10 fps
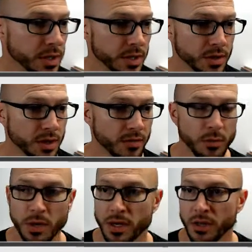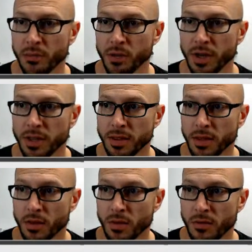Here's everybody in the break.
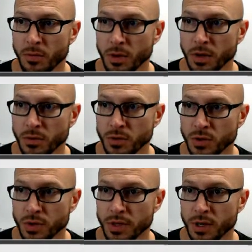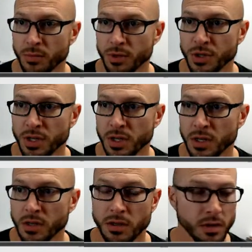Thank you, everybody who joined. I appreciate
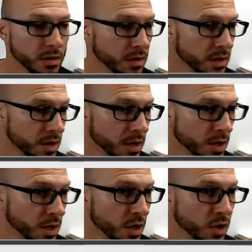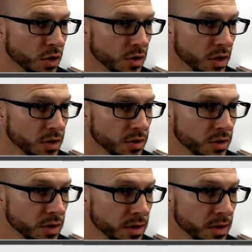it. Good luck to you.